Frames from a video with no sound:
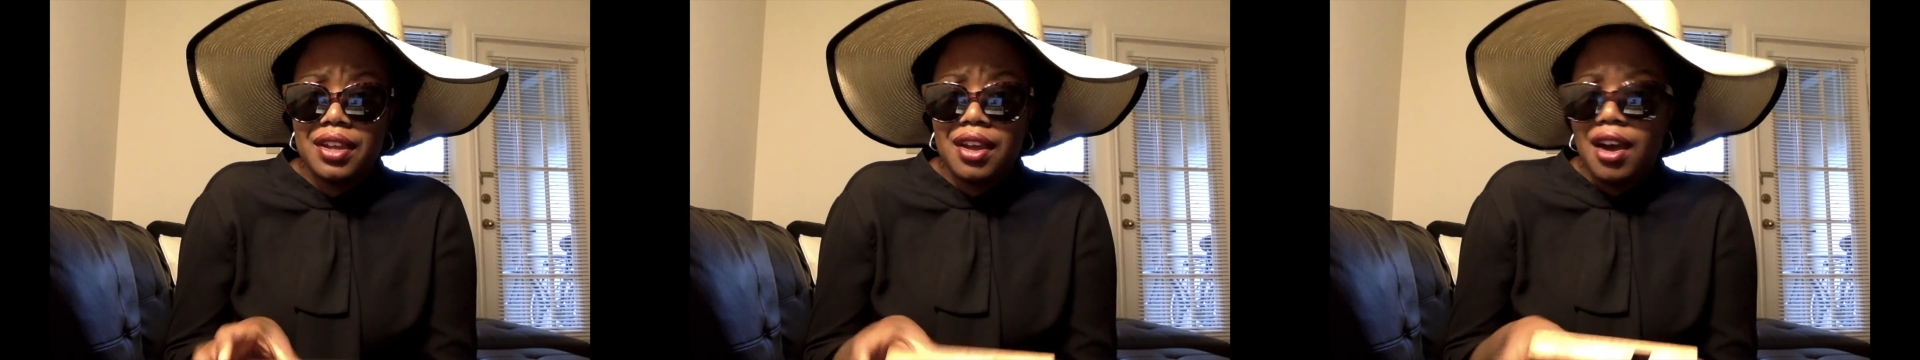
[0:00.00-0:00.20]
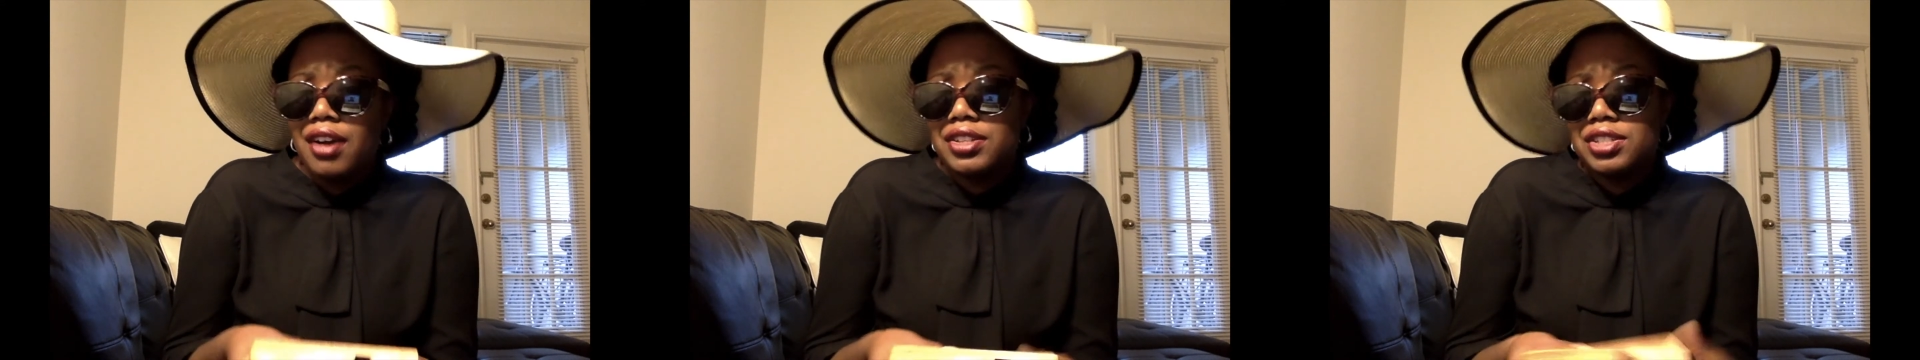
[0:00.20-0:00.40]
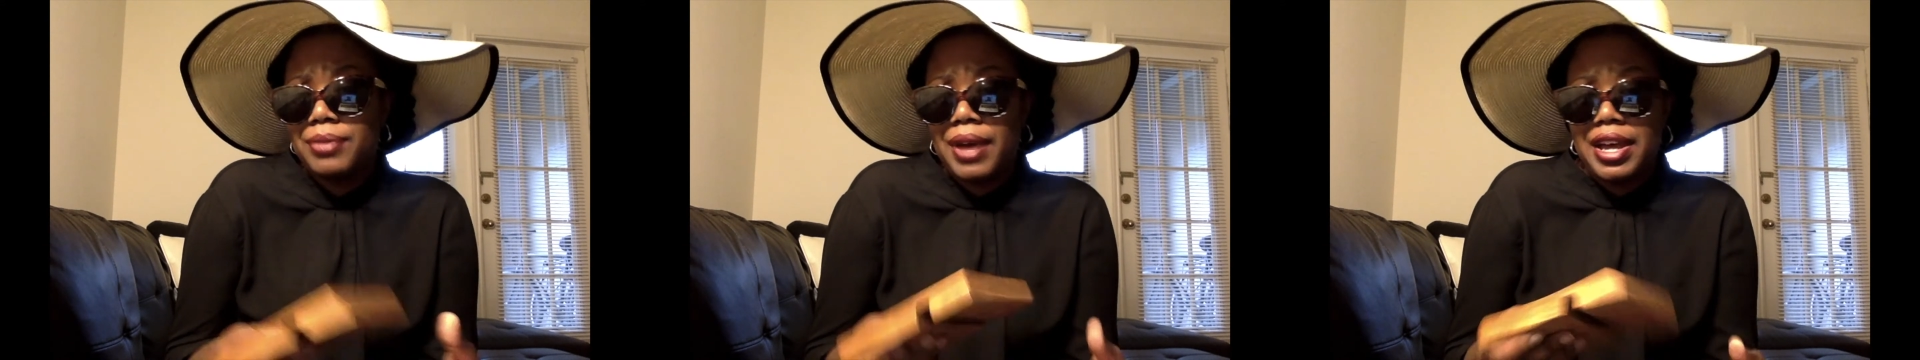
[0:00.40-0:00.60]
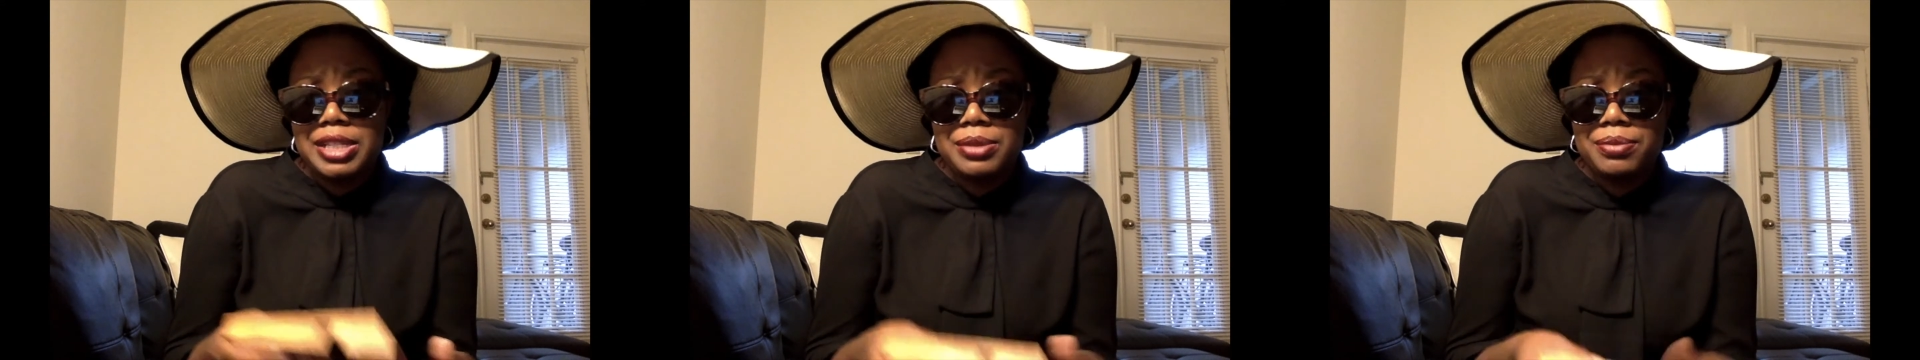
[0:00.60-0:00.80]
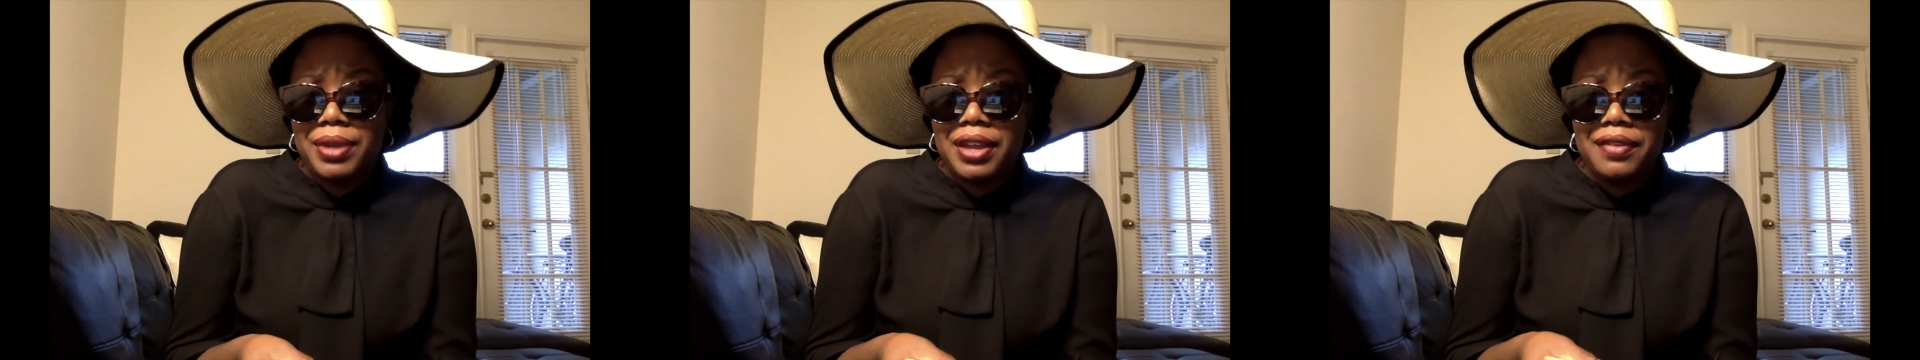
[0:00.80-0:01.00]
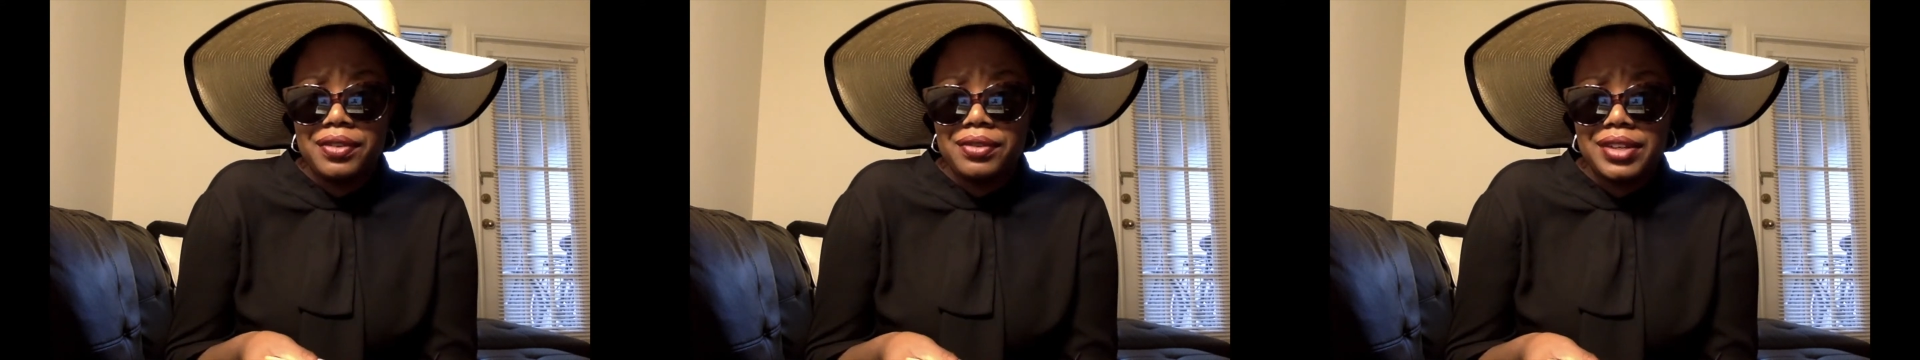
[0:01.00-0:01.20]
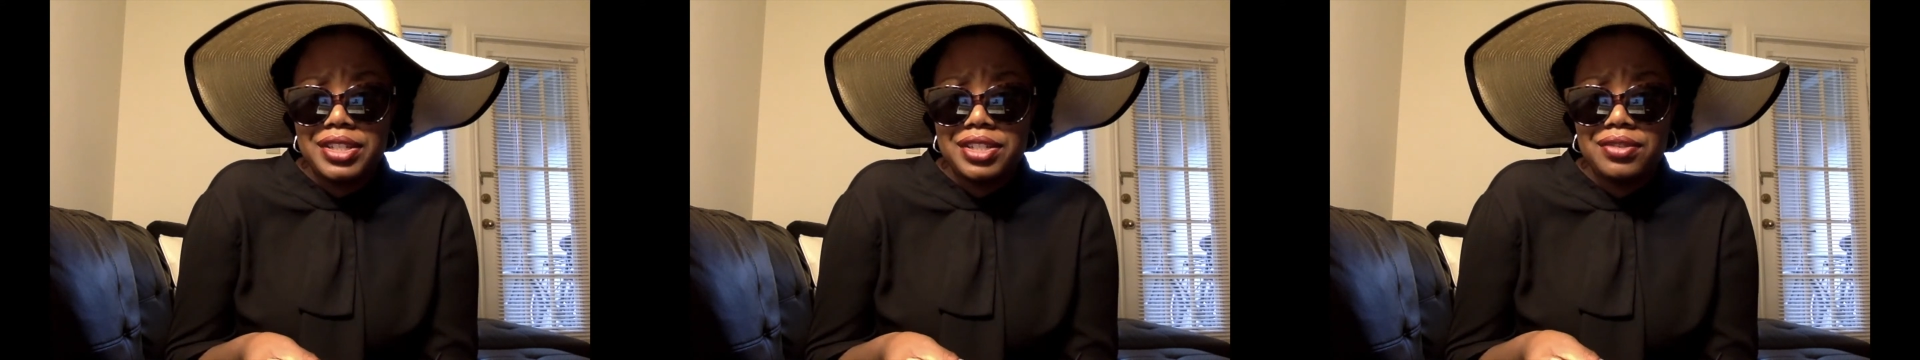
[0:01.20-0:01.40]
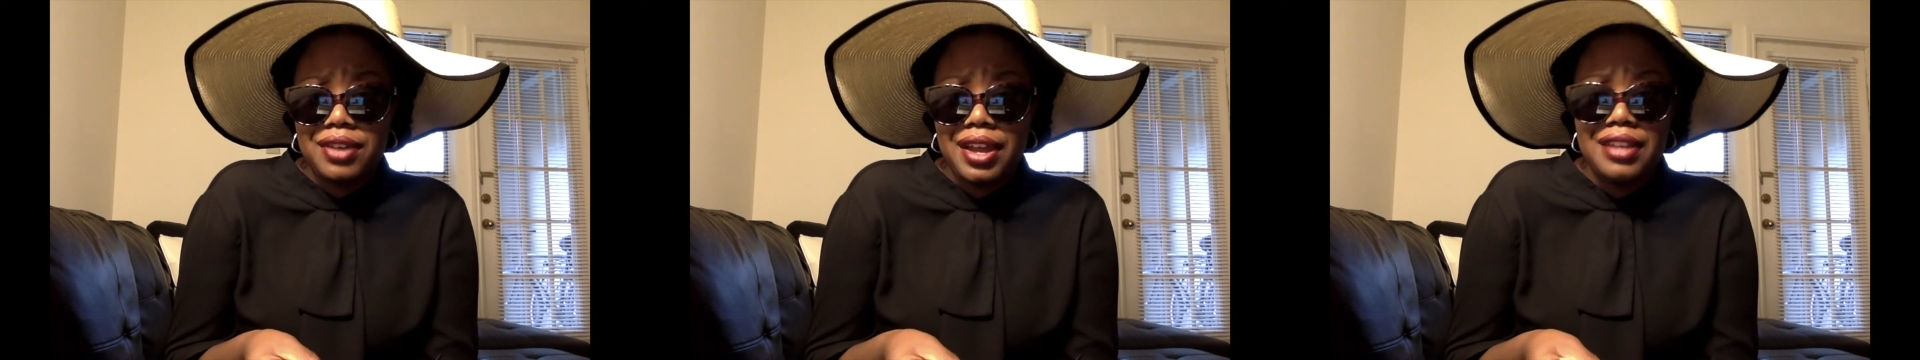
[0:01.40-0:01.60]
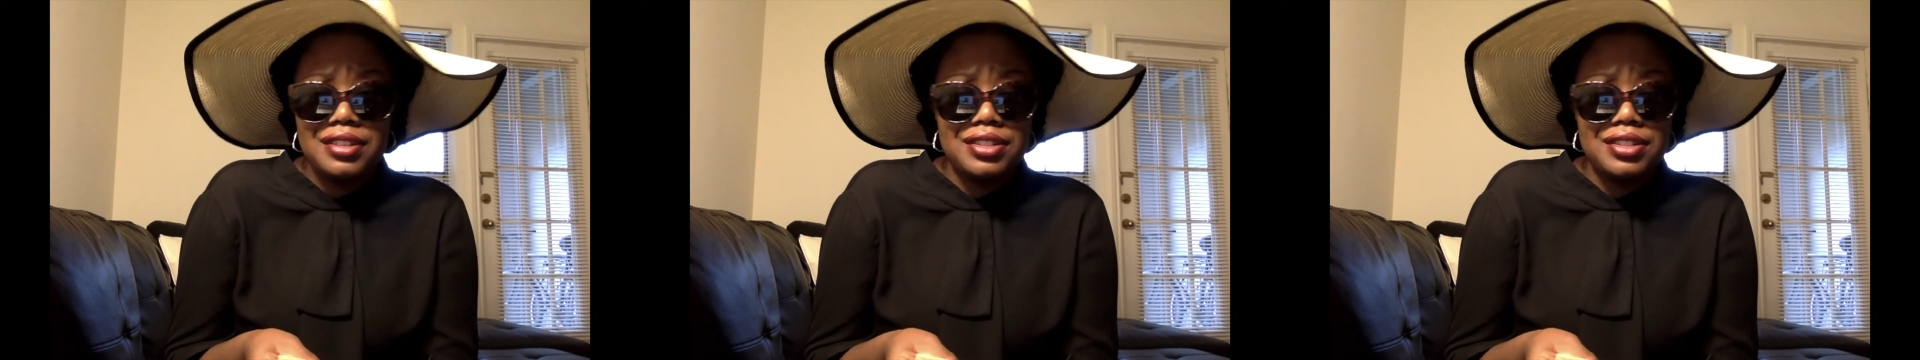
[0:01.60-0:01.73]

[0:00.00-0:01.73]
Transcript: Also, my husband paid for the restaurant,